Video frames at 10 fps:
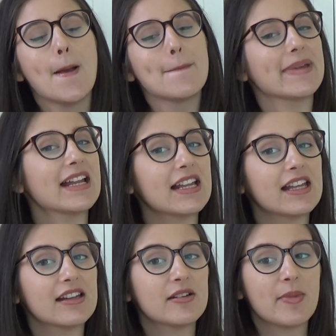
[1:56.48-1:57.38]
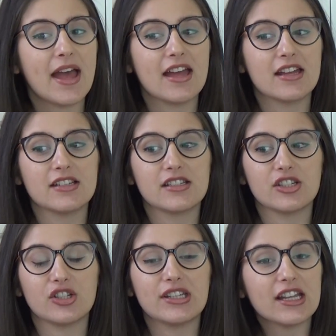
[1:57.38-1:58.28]
meet him and
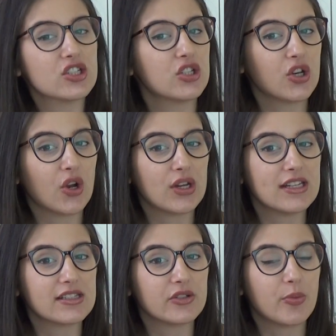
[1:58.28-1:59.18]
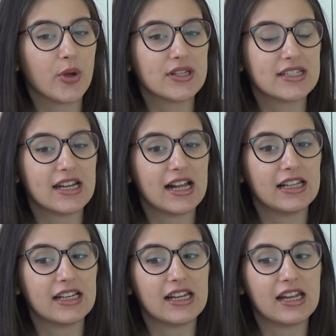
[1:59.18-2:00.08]
get to know his little
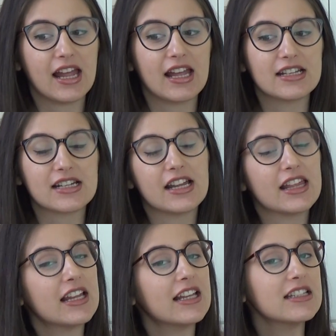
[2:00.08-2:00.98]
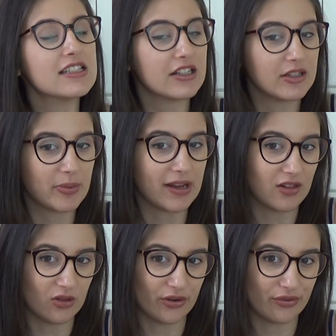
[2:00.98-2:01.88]
personality, and I think he's gonna be a lot of